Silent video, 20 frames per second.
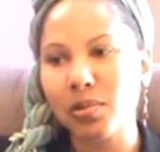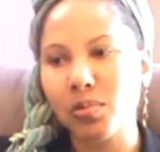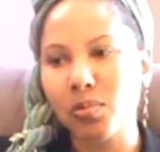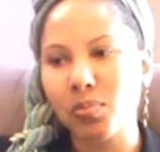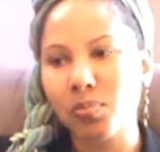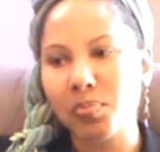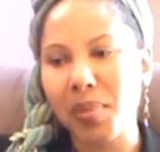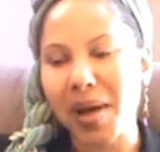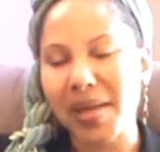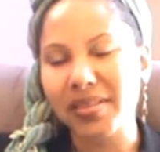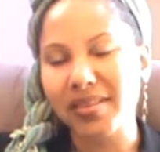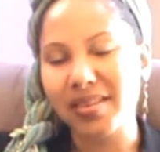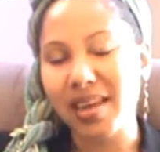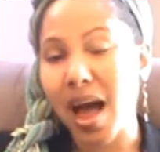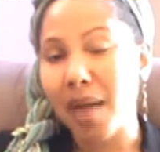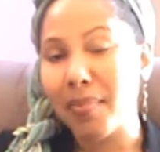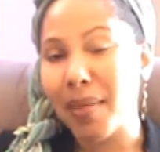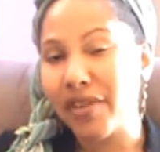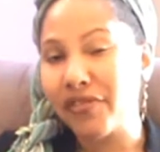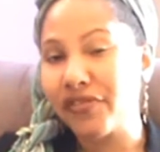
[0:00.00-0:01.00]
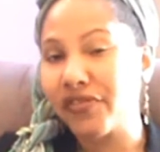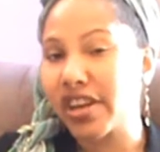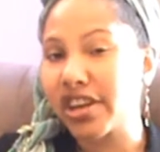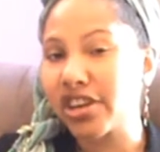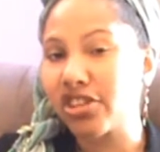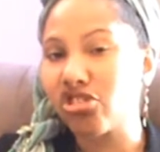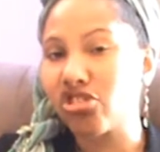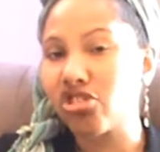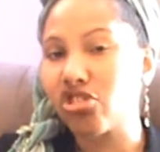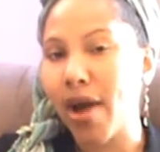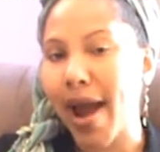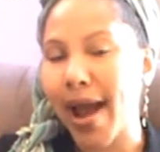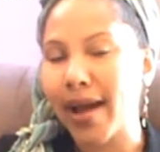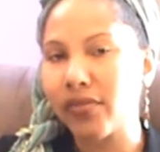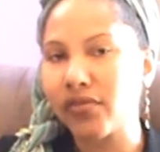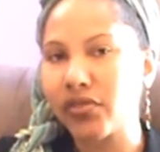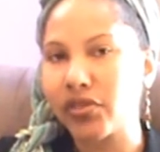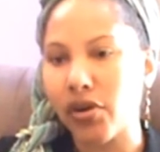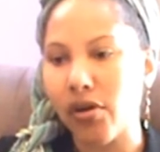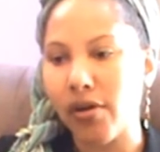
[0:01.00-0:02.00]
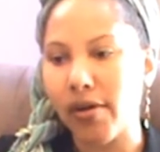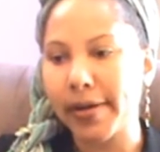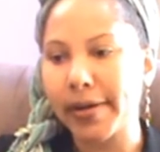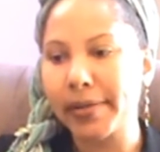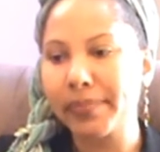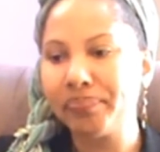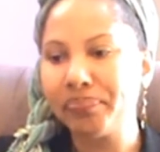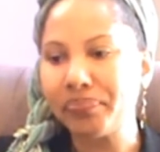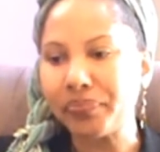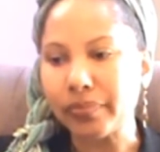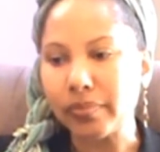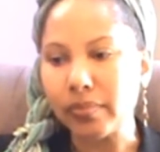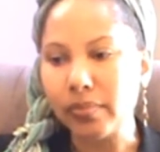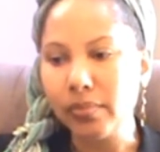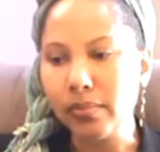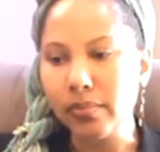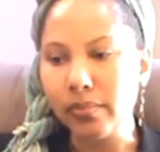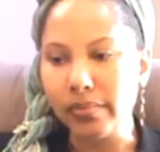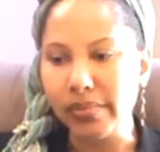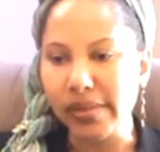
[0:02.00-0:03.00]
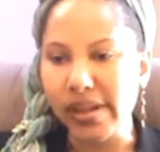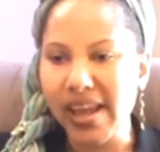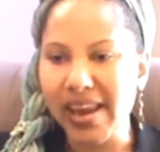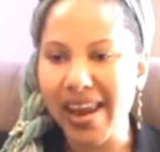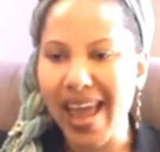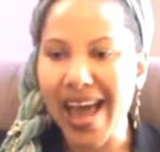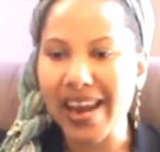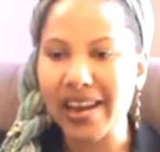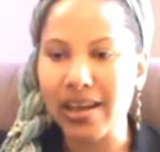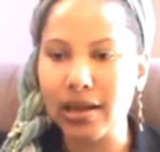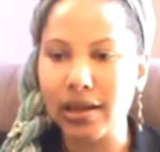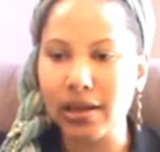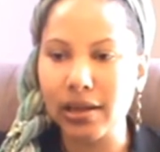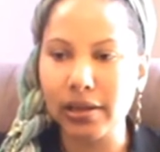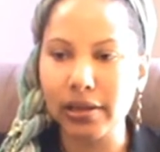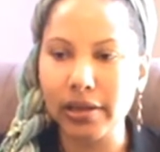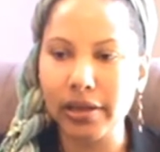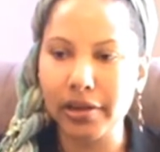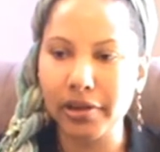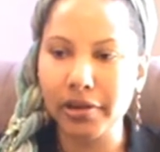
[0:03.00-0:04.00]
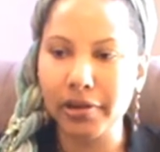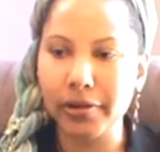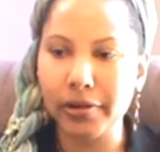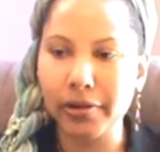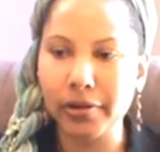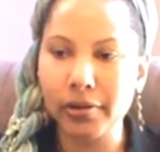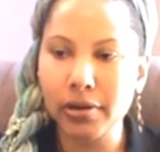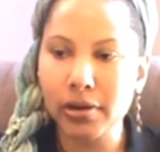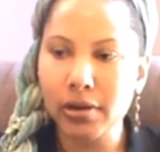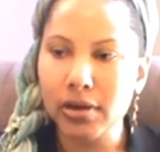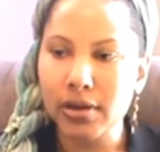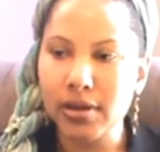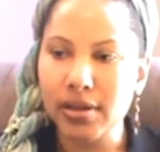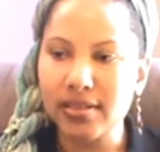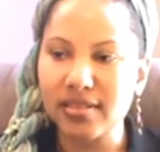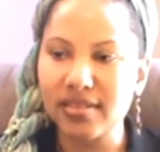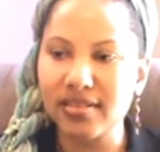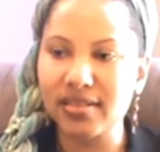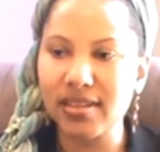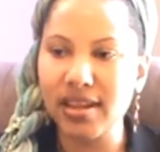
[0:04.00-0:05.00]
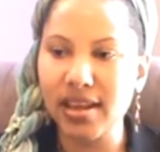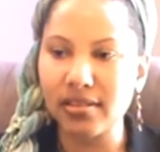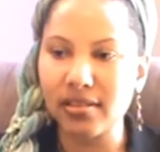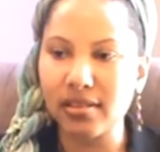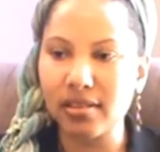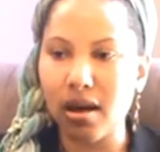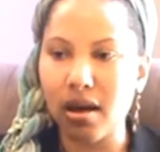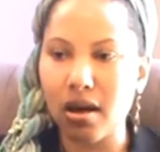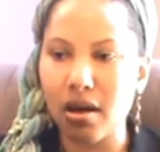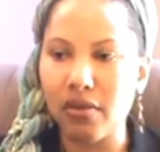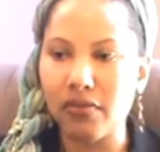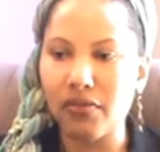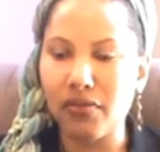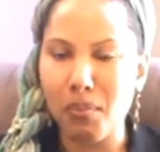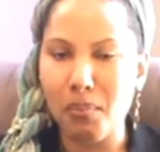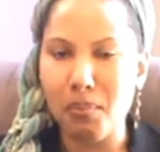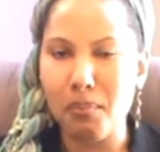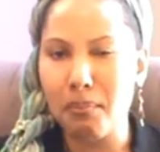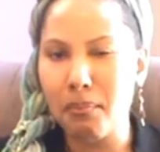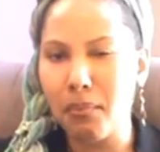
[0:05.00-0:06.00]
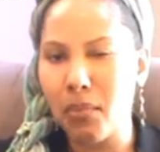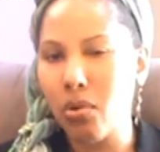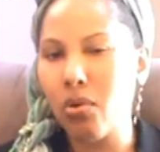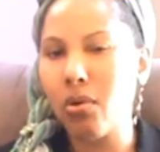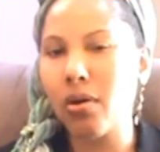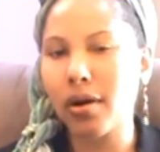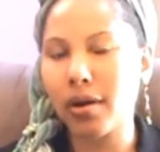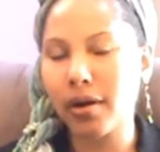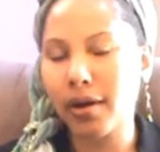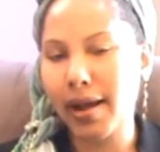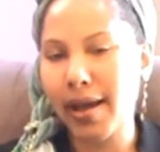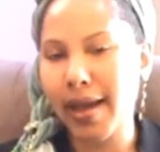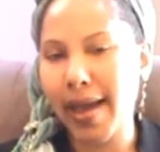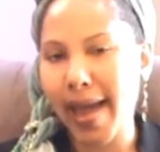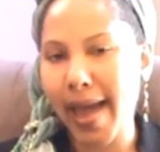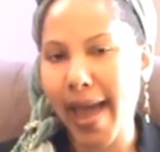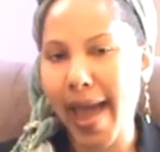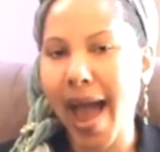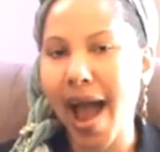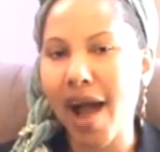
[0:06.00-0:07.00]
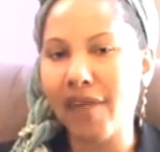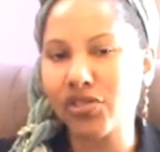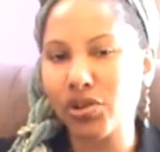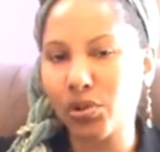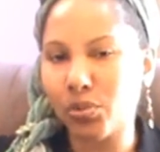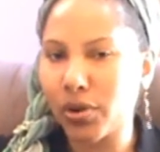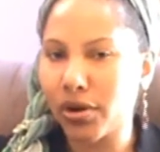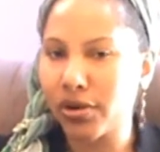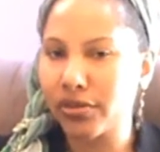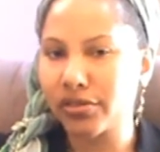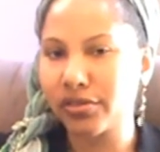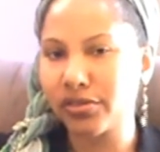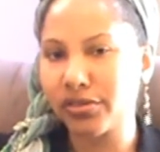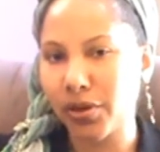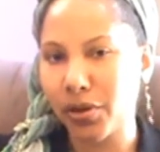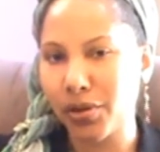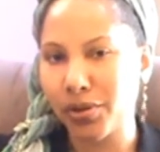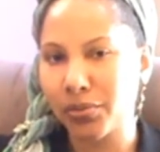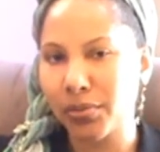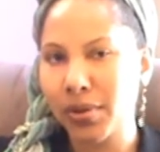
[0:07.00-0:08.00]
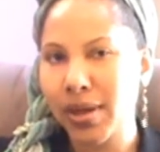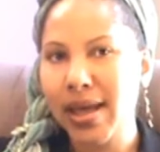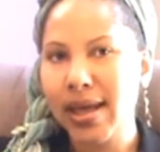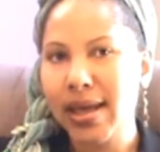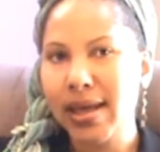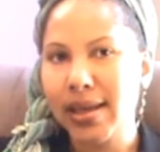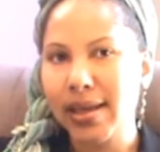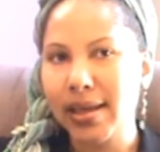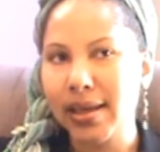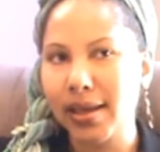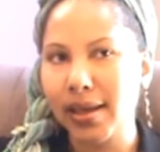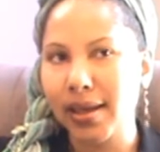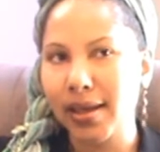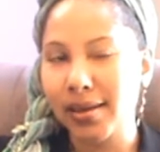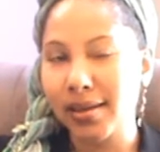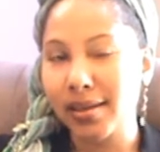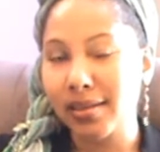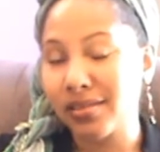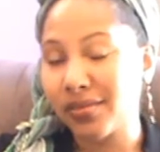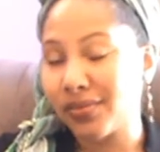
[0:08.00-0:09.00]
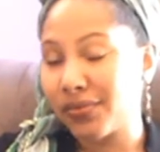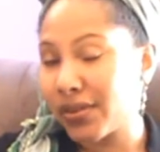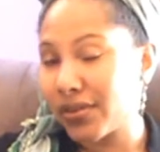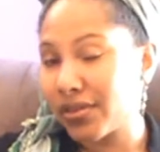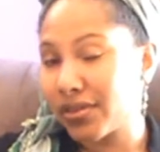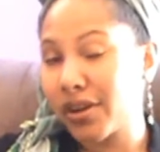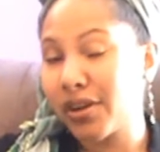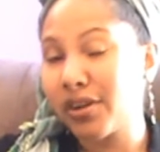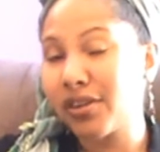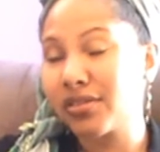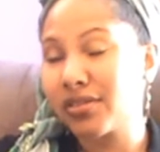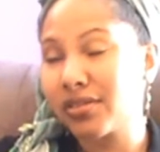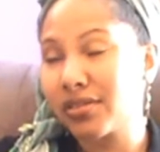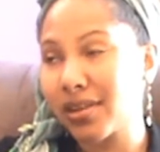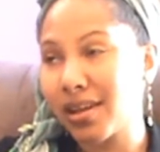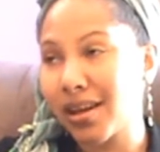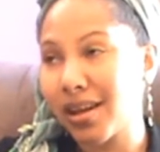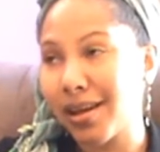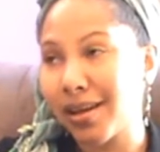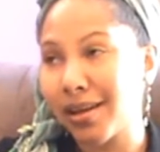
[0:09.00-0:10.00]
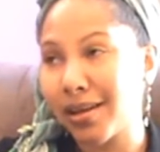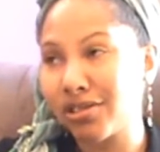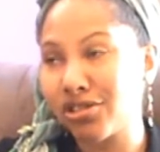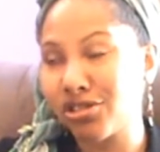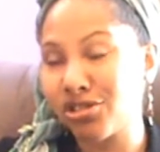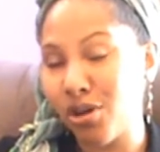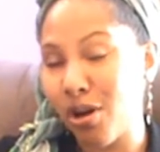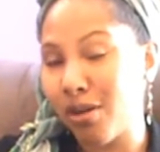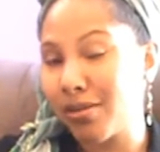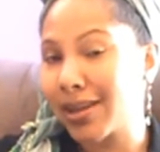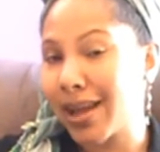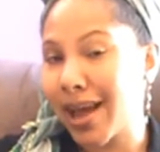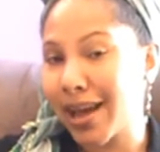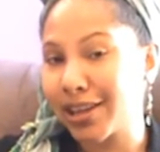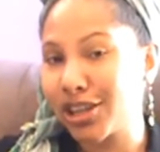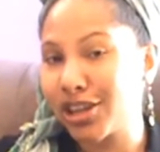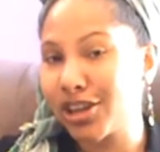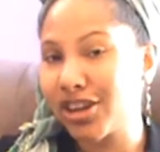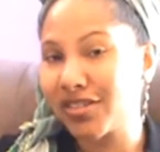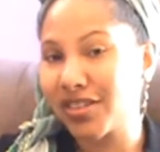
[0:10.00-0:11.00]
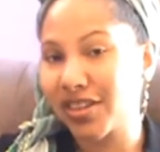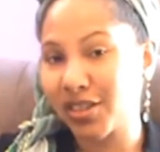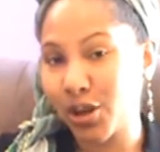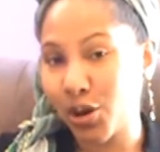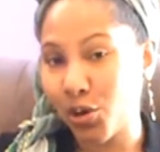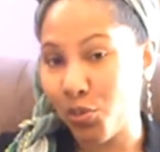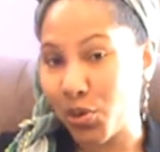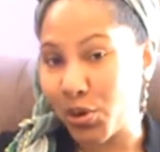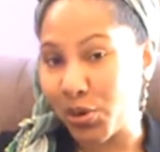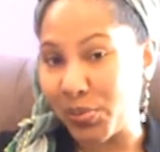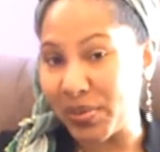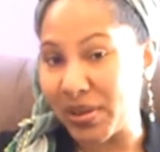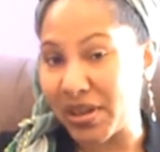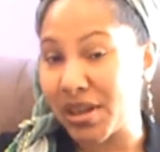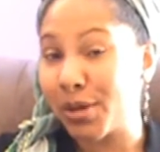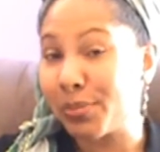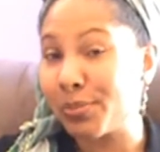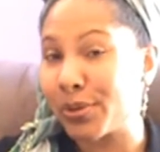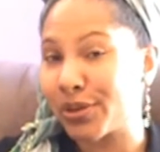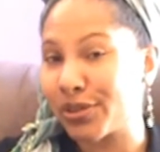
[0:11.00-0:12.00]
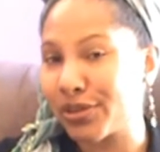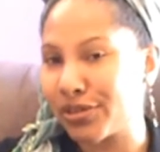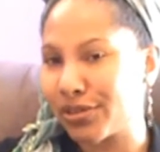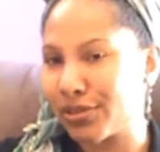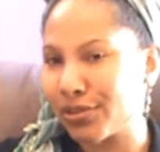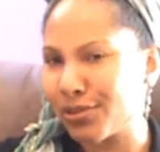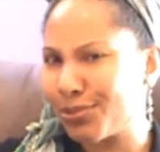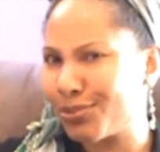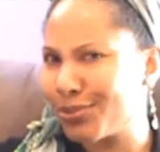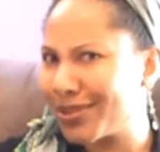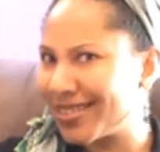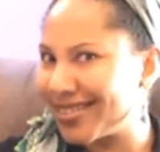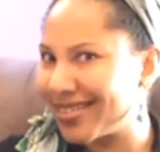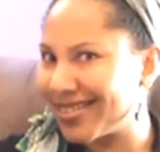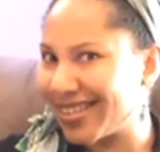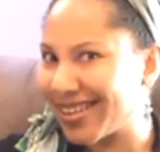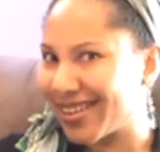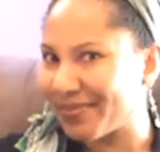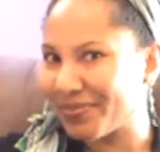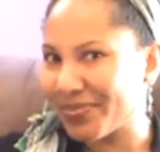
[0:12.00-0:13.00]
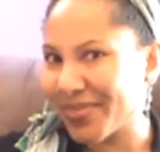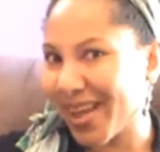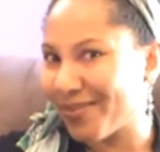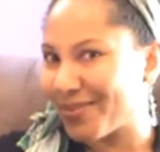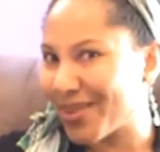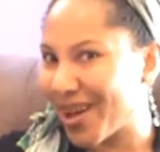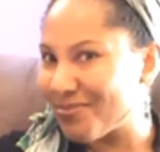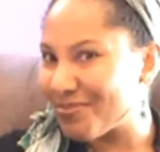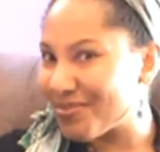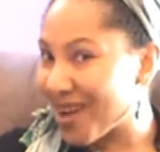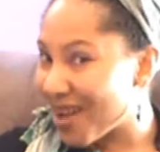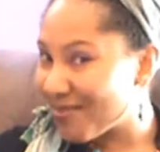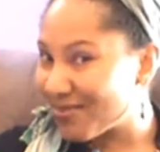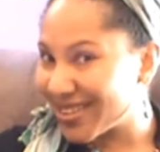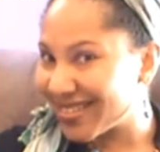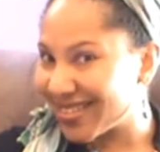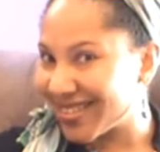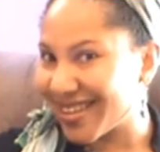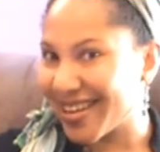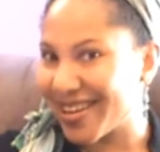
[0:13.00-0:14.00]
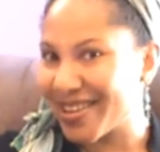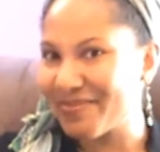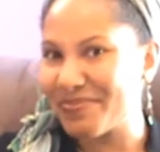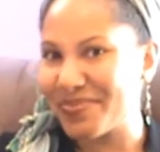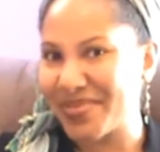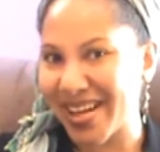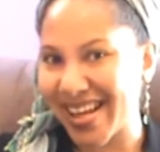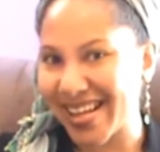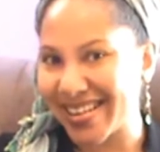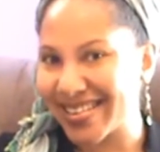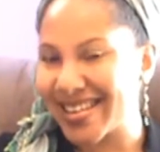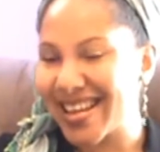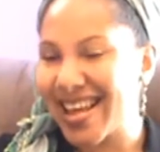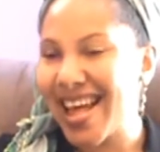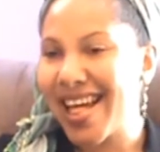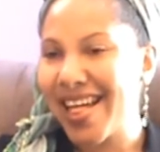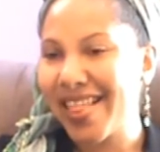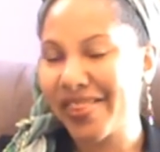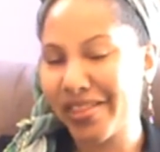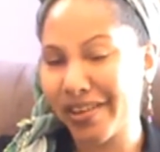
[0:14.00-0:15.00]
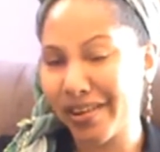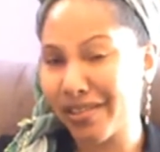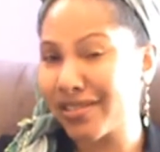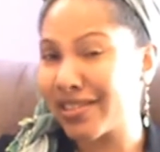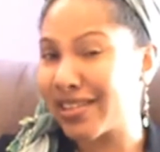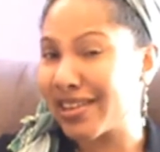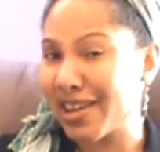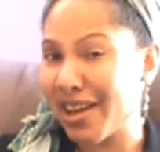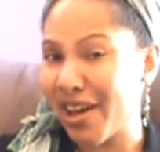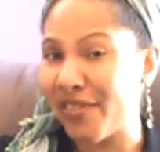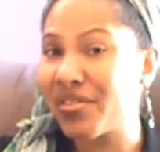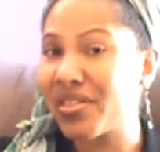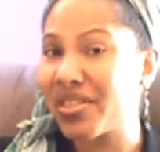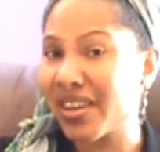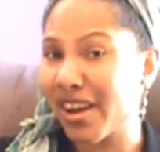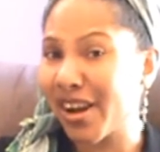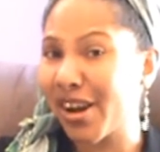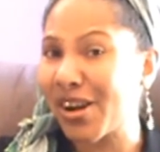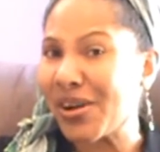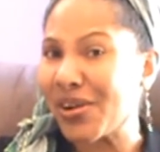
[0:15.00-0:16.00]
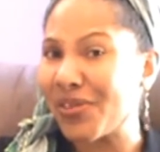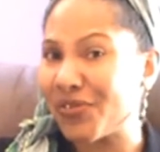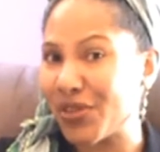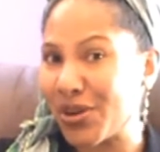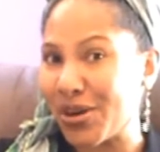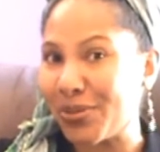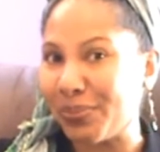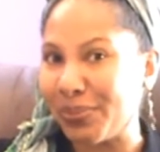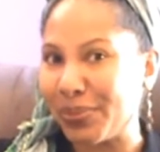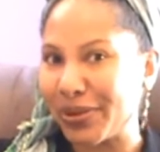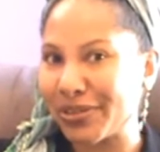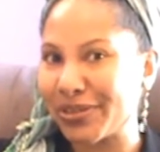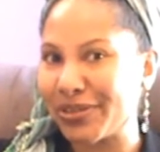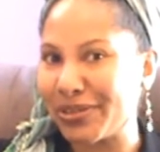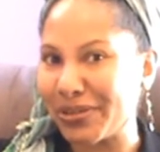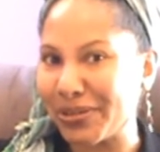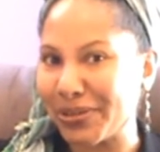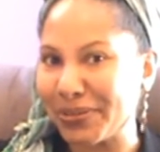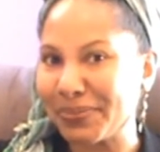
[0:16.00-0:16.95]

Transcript: By the time I finished Crack of Dawn, it had a clear sense of more afterwards. So there's a strong likelihood that there will be a book 2. We'll see. I'm not promising, but there's enough there for a book 2.